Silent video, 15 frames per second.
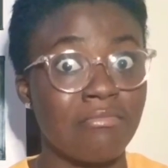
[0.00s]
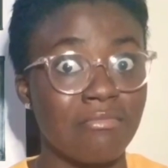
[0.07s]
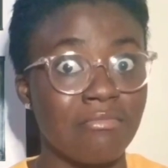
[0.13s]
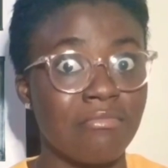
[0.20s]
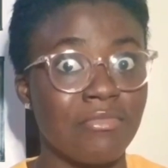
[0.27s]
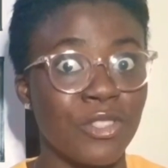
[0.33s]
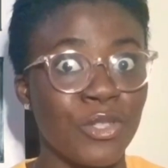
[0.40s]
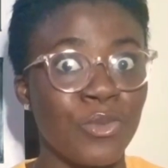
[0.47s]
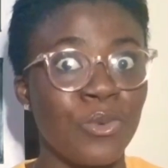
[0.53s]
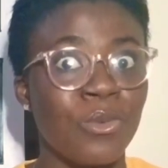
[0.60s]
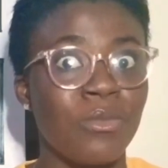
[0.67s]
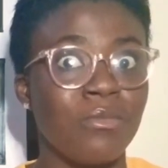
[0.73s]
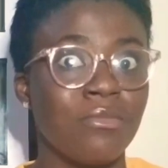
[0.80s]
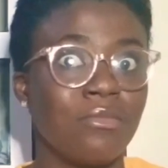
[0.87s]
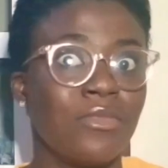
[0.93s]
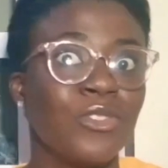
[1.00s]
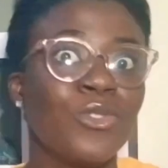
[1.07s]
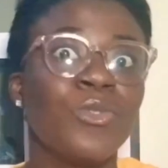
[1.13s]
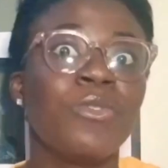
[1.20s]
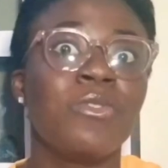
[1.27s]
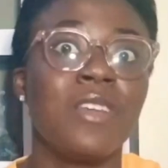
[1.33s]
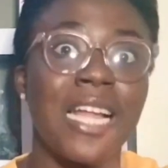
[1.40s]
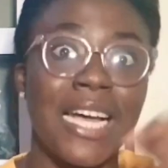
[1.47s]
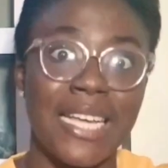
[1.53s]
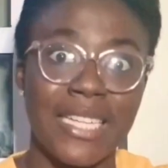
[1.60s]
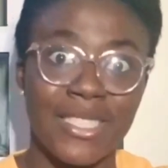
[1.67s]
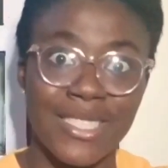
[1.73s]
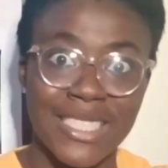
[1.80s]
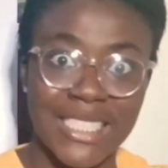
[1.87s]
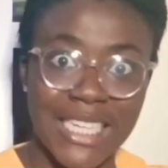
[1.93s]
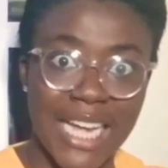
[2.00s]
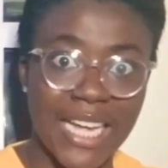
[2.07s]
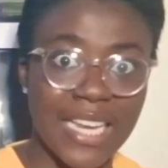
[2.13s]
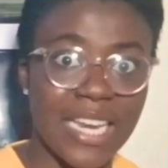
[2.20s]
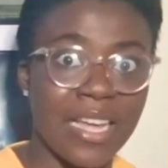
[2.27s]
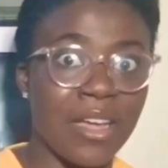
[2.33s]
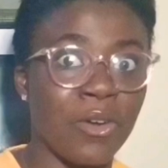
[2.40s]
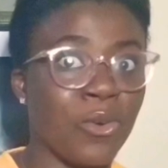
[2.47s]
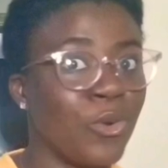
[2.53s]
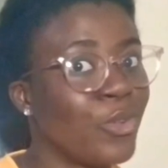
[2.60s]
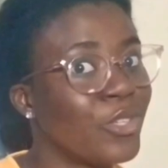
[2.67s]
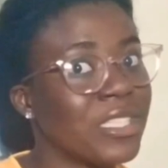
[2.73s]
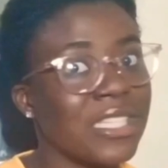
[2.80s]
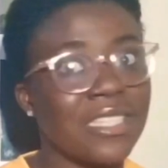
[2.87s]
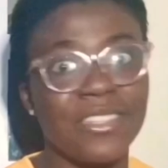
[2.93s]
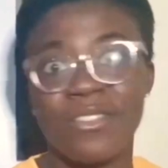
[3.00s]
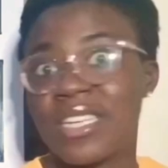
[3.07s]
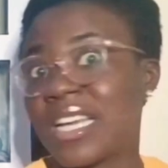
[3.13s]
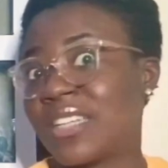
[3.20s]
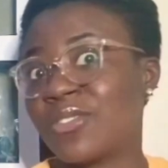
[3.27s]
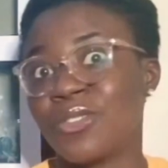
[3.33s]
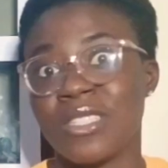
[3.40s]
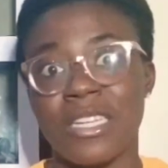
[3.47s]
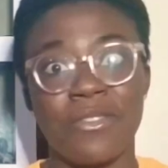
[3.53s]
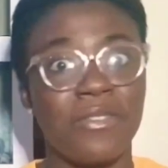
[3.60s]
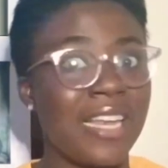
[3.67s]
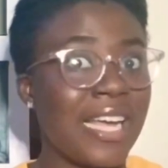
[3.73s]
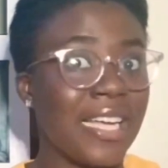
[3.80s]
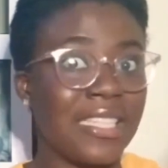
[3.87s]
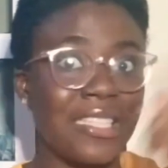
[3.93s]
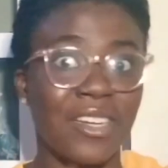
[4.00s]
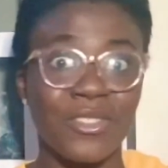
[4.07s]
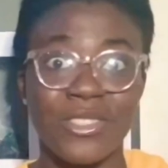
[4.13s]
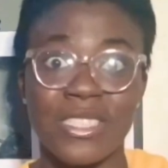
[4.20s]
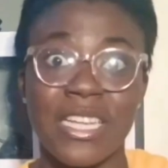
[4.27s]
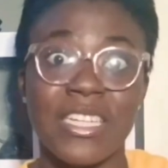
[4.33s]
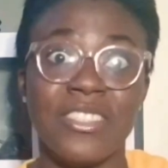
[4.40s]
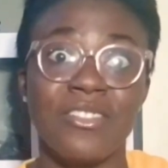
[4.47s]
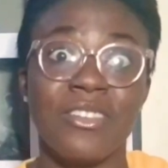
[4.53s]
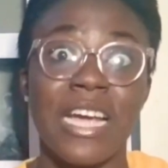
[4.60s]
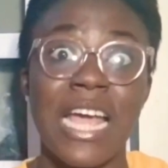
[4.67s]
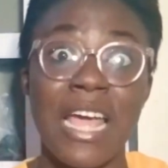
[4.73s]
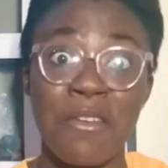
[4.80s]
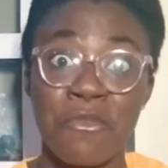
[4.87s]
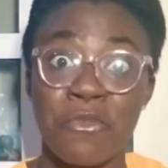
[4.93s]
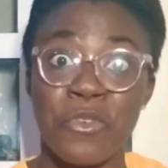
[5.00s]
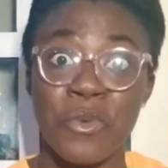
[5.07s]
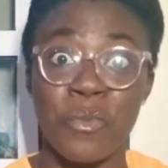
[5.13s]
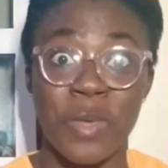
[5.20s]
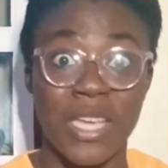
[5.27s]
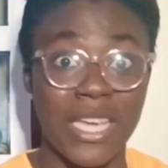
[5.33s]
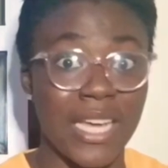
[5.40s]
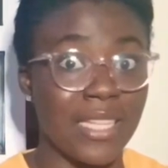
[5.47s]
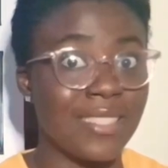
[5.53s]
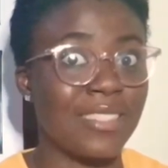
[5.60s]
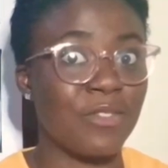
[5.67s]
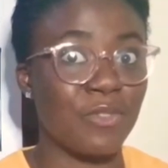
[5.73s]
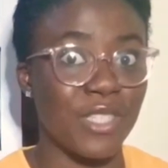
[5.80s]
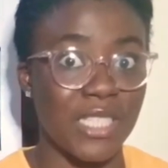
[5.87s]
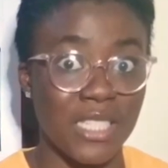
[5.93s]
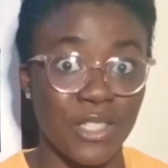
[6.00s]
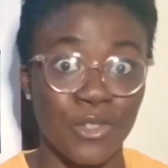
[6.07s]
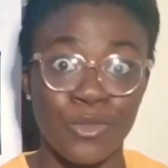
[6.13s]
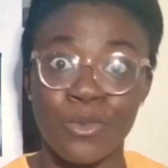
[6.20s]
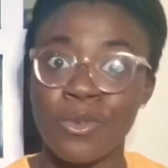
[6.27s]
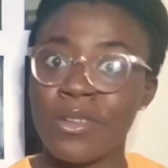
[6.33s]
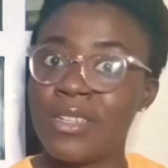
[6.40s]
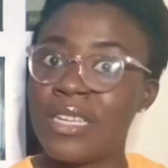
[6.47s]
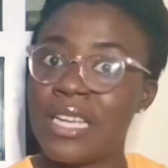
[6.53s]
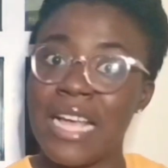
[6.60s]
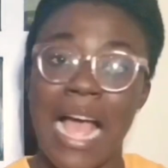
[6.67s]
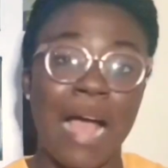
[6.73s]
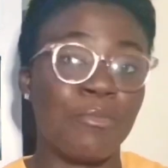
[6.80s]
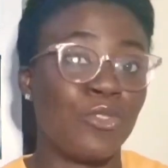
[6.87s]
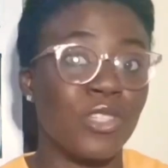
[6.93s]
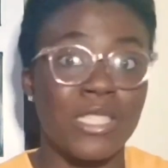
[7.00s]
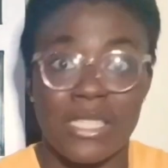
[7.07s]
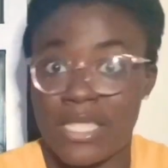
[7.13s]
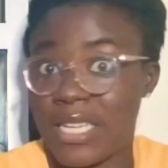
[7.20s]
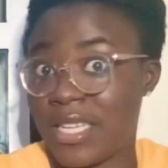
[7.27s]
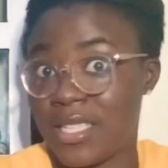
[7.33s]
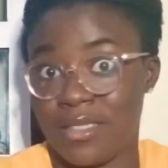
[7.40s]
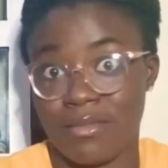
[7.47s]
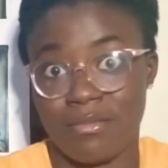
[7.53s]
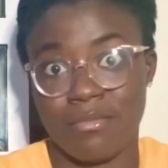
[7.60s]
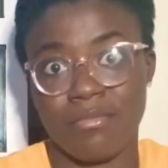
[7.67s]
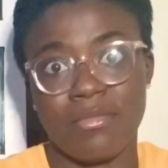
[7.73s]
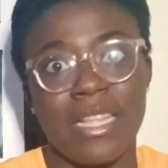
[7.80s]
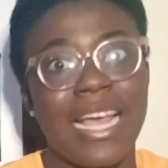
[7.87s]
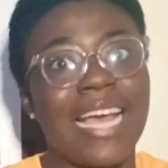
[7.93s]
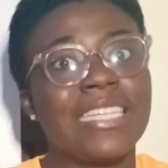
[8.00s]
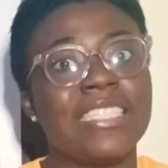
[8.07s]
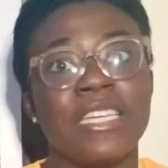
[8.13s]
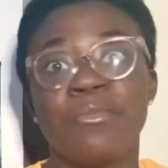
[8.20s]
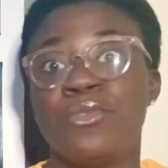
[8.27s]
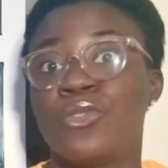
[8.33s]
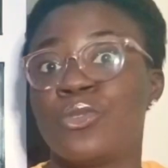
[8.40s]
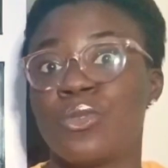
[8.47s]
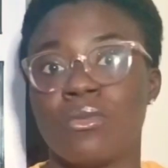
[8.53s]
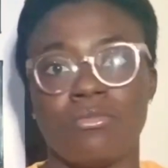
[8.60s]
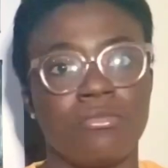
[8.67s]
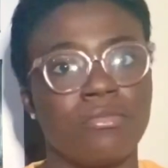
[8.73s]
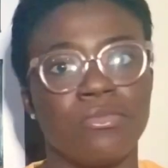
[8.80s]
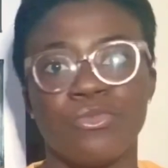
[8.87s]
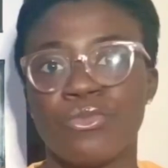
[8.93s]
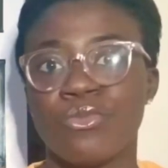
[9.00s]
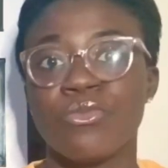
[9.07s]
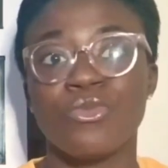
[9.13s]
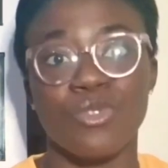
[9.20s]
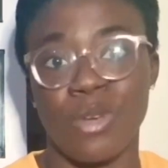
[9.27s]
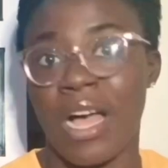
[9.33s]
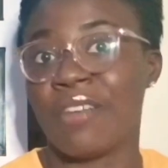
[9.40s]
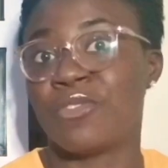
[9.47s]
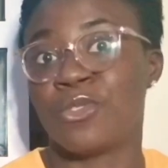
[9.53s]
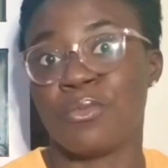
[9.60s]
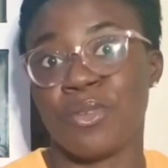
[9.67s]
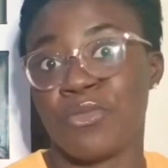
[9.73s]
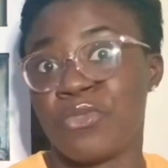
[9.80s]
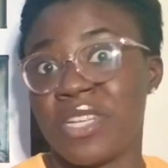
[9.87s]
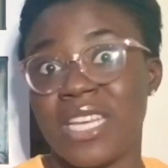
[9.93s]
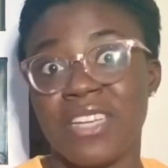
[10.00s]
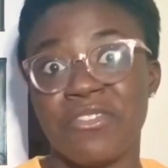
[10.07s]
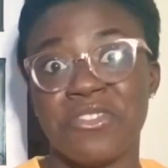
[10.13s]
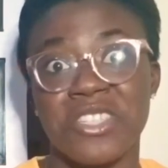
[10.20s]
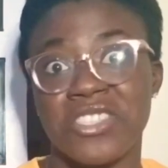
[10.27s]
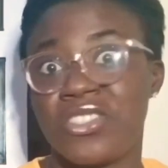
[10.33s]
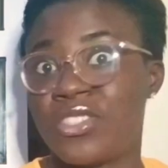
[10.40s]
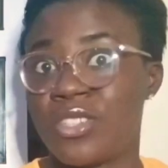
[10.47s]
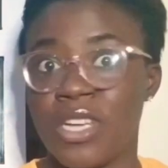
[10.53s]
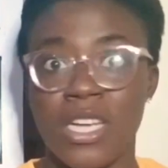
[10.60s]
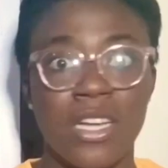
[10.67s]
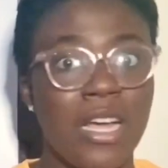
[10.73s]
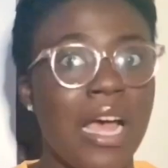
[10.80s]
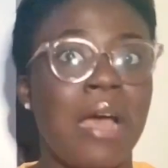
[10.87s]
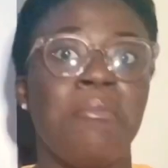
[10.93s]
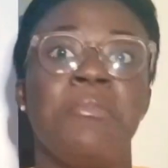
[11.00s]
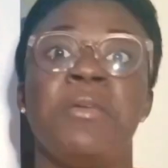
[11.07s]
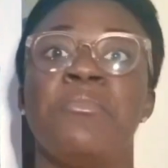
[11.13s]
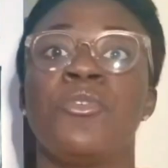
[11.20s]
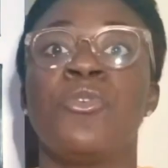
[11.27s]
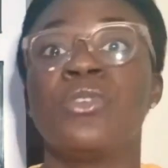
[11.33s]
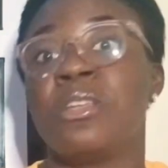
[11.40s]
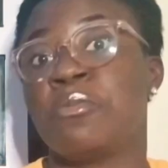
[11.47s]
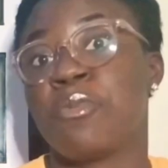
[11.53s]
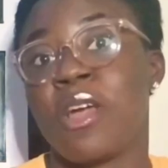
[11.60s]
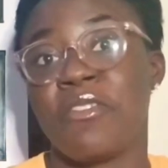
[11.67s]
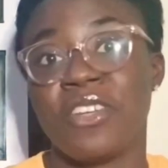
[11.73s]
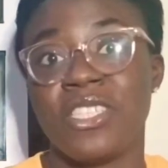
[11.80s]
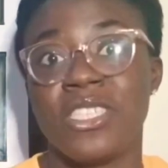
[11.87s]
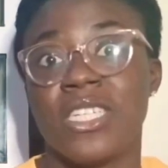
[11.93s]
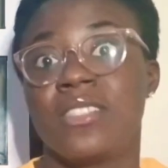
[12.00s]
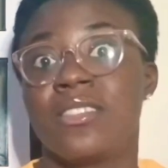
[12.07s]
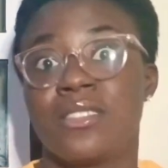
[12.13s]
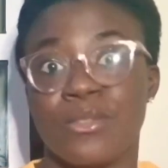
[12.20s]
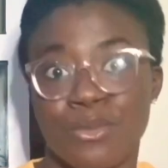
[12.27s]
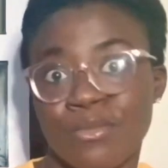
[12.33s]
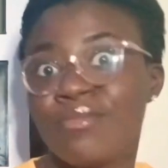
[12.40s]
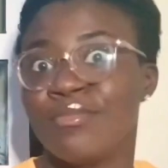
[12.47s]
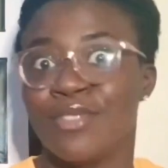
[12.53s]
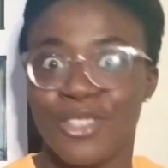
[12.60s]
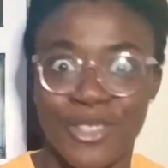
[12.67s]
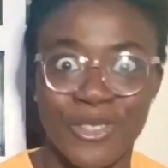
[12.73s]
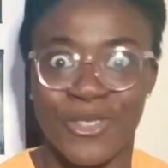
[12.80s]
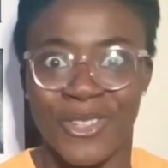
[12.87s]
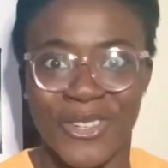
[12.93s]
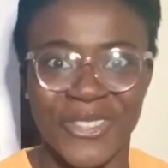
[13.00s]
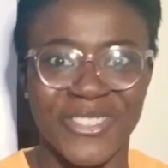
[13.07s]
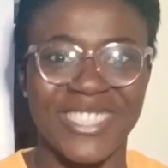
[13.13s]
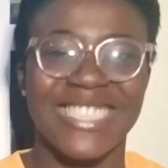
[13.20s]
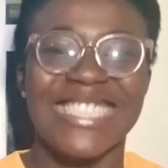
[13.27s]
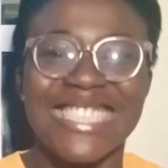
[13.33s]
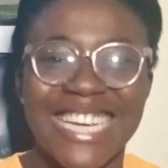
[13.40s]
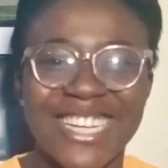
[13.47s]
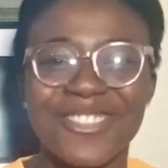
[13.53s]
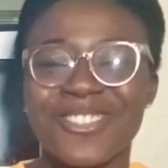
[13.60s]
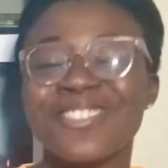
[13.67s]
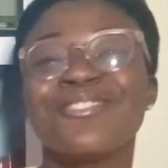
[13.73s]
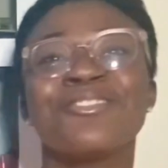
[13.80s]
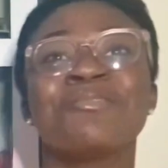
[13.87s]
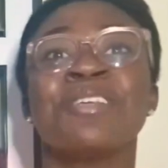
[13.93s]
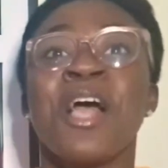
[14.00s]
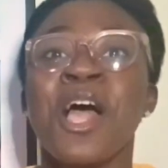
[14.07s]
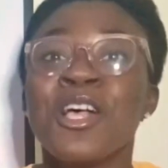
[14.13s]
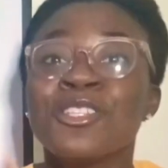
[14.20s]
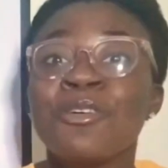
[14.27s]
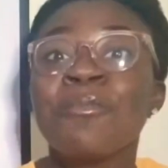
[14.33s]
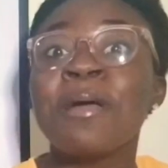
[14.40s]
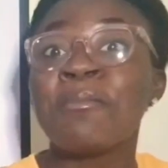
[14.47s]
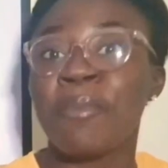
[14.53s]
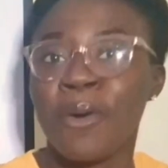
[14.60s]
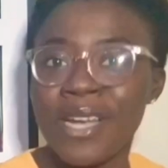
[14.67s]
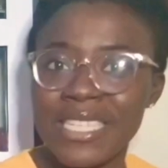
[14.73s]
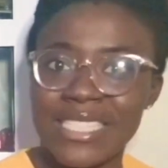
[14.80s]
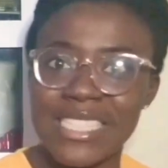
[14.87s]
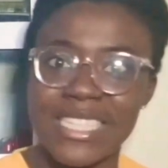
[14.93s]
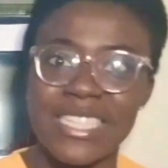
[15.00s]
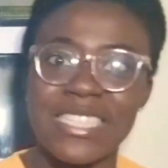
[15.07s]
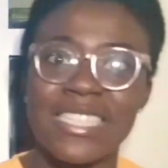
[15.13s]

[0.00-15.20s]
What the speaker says: You know, you flying to China or your significant other flying down to Nigeria every weekend to visit you. I'm just saying, except you have to be really rich and maybe own a private jet to, you know, take those trips. So my point is,